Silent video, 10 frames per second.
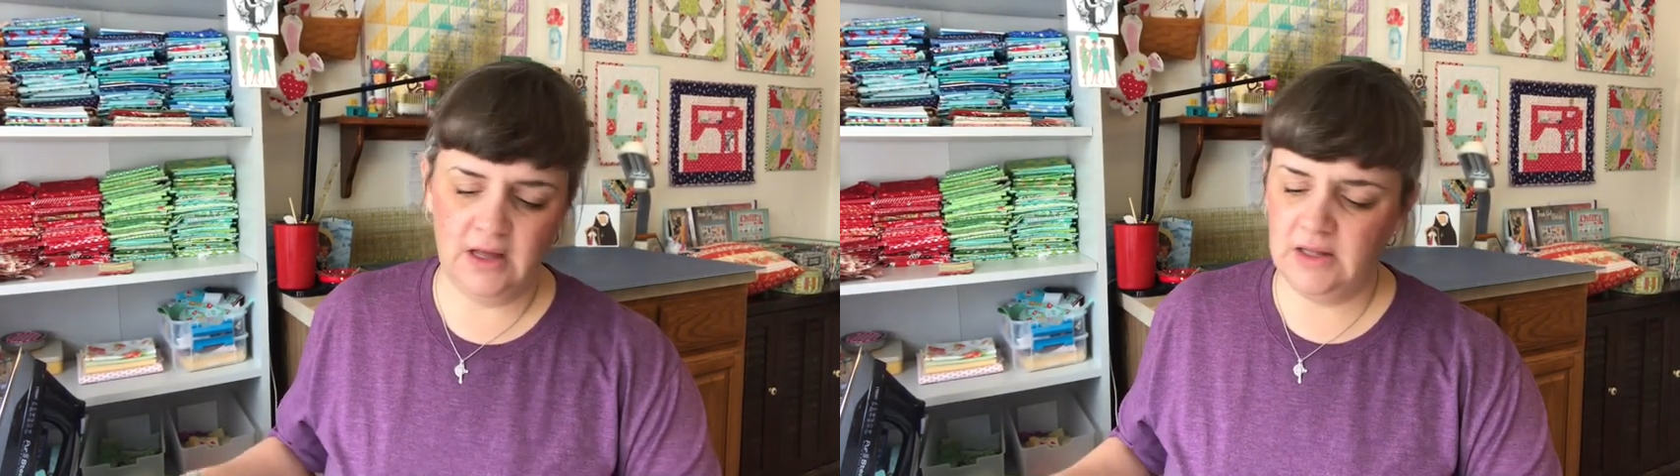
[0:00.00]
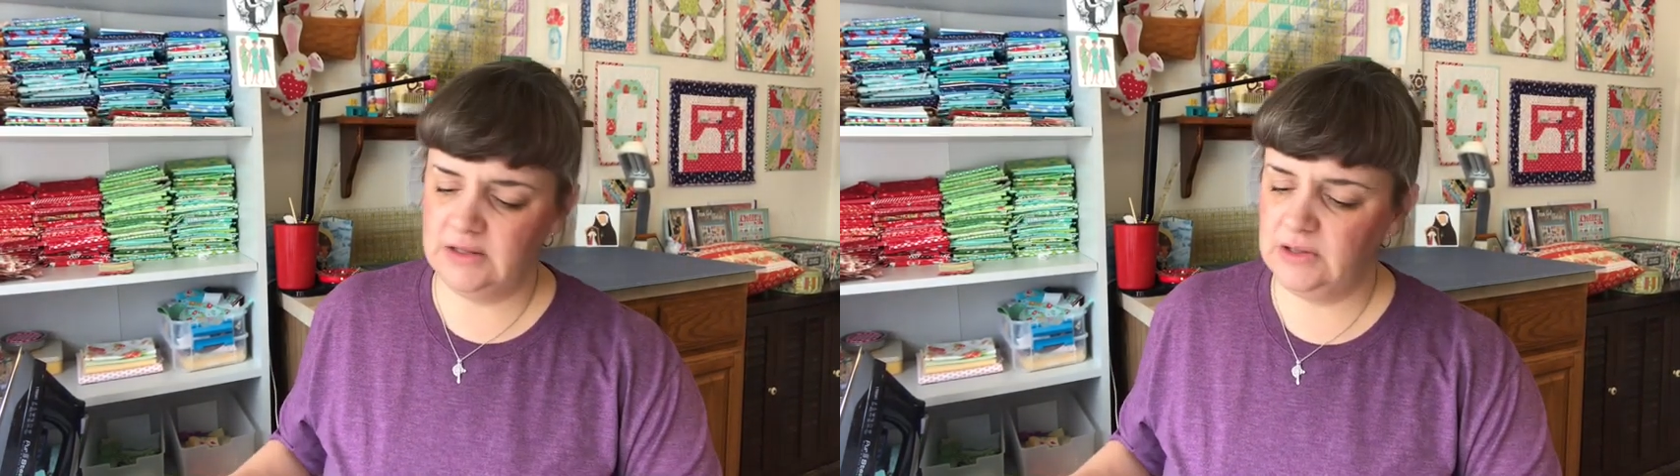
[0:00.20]

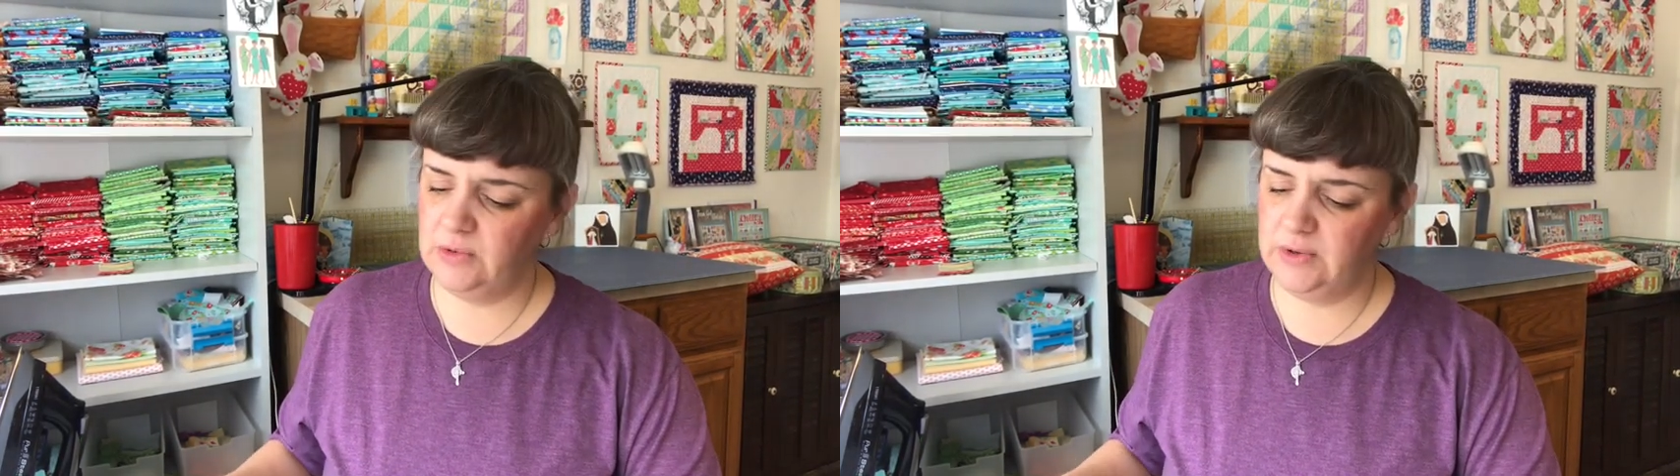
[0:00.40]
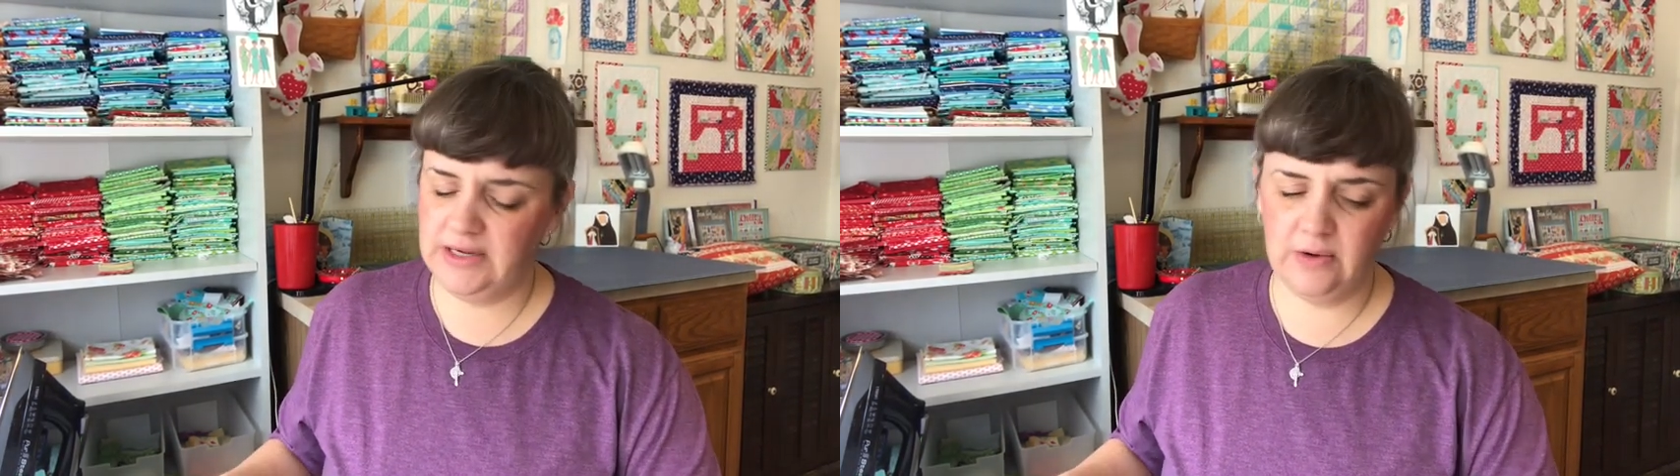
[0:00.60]

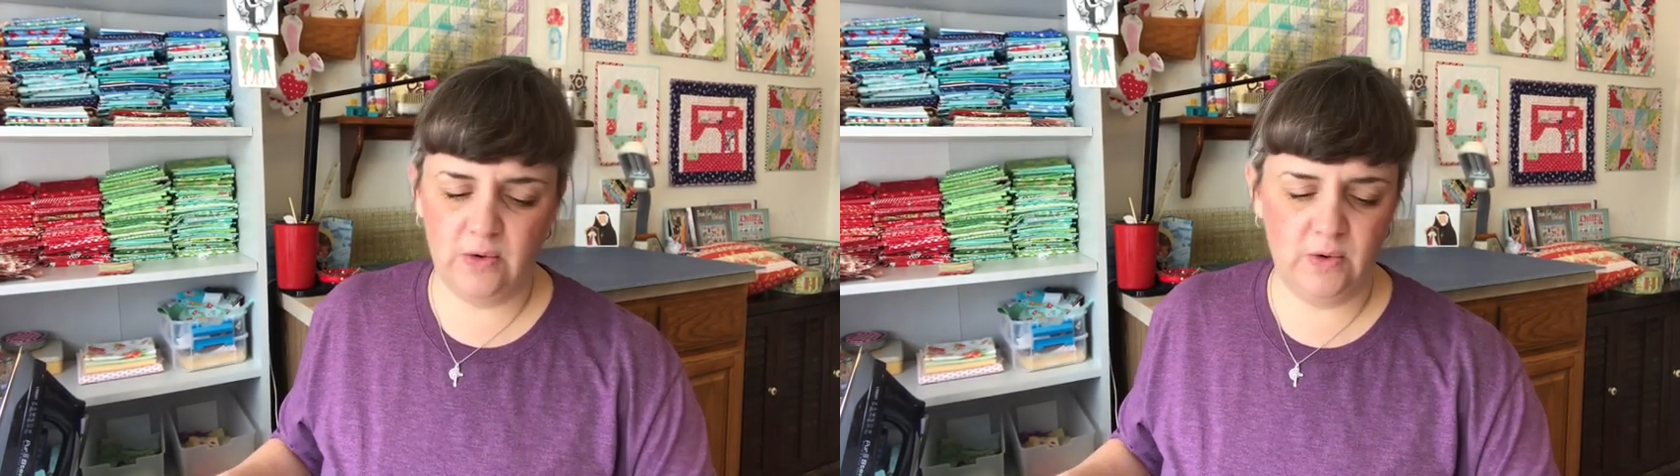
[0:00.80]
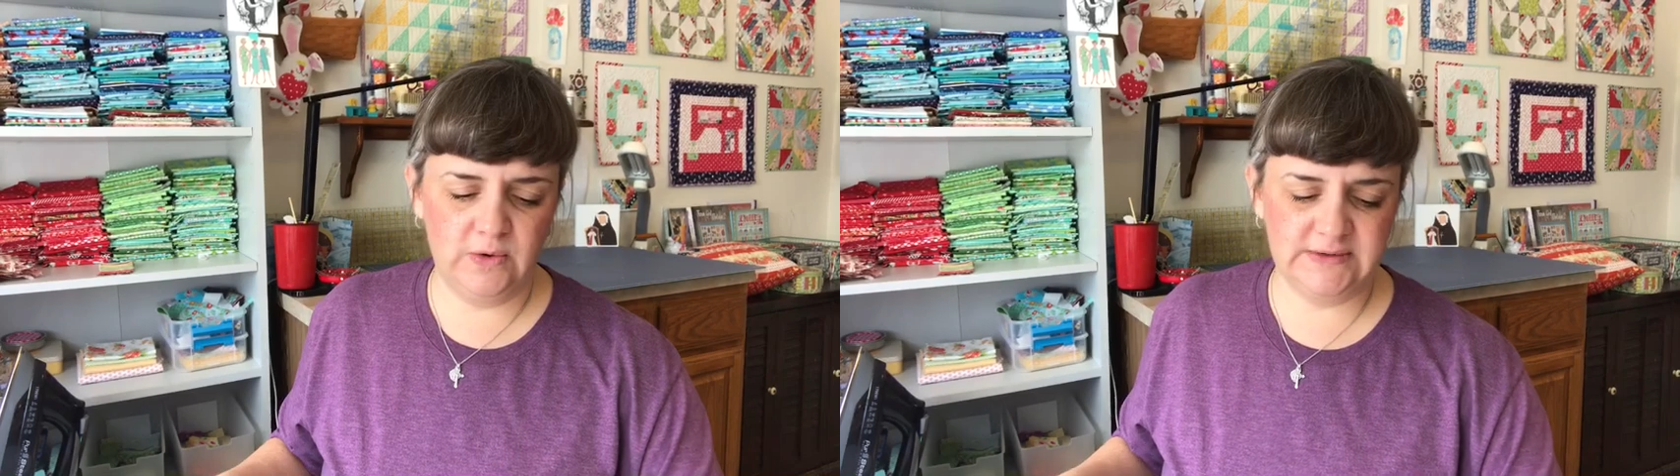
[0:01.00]
Lori
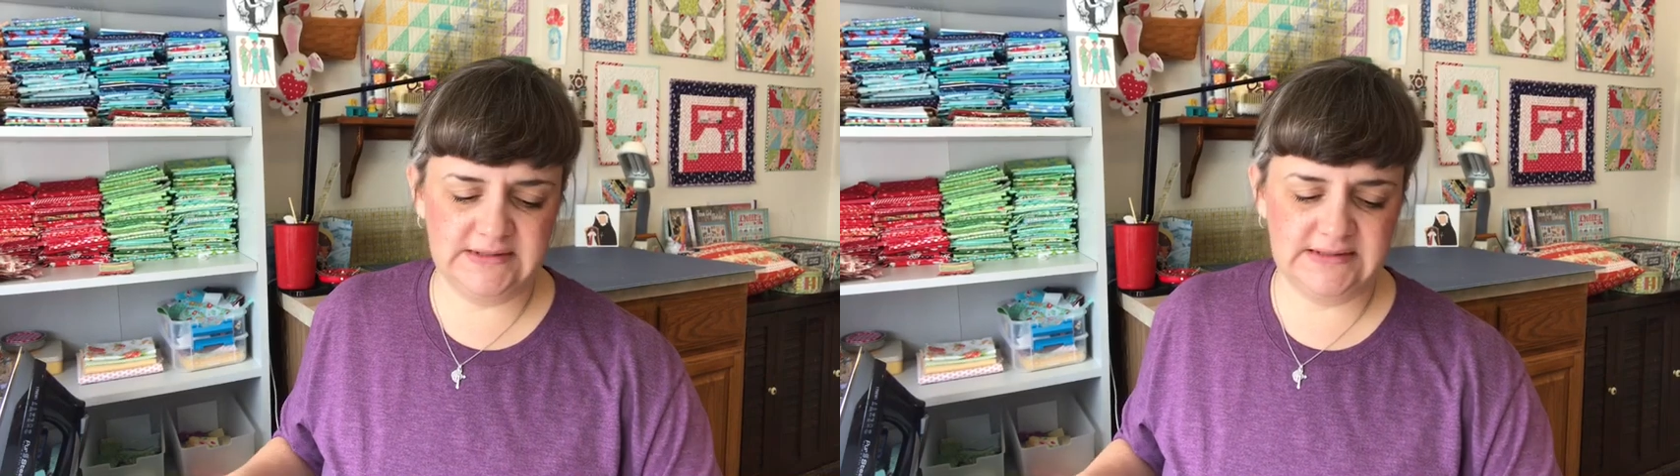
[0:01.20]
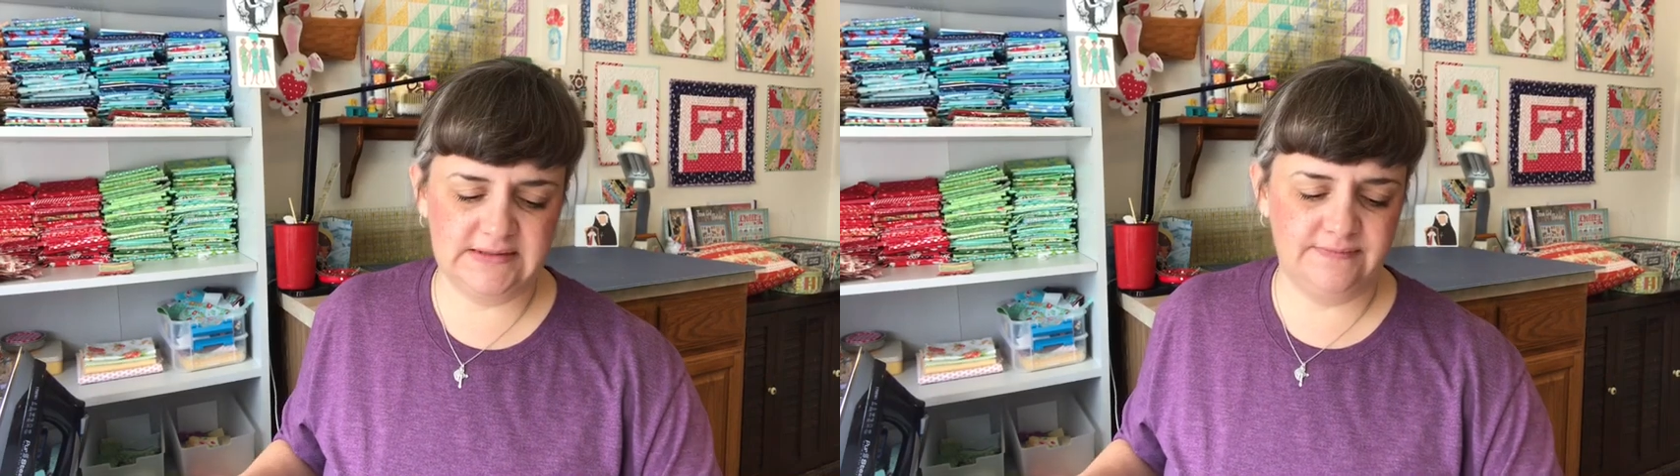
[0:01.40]

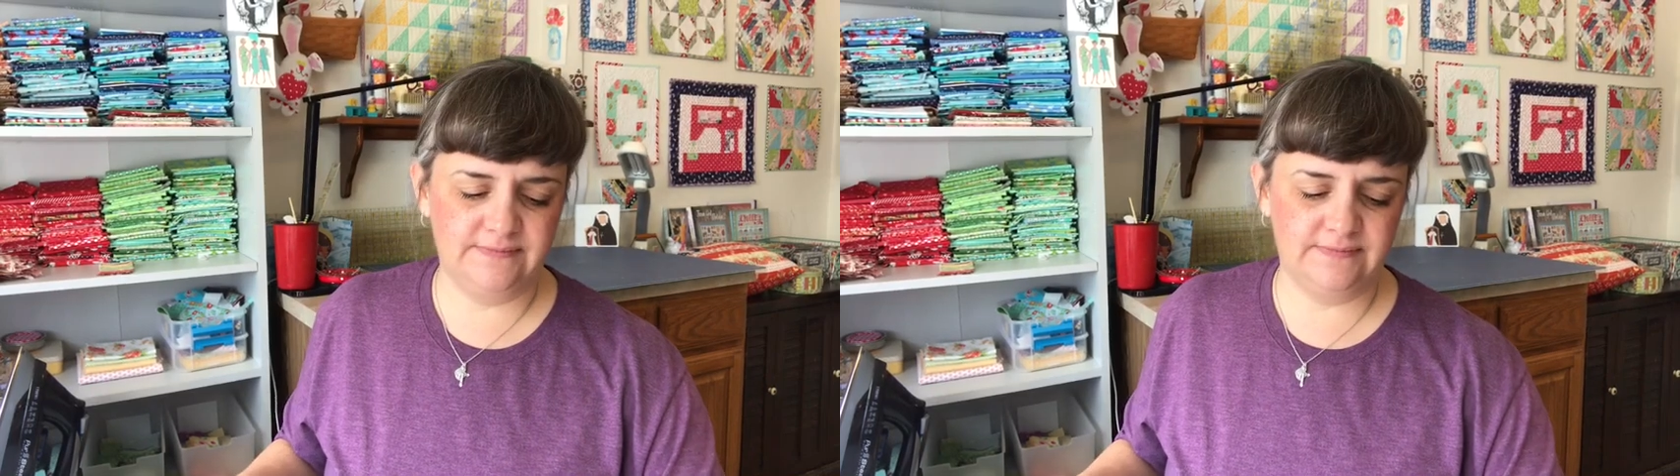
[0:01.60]
Holt's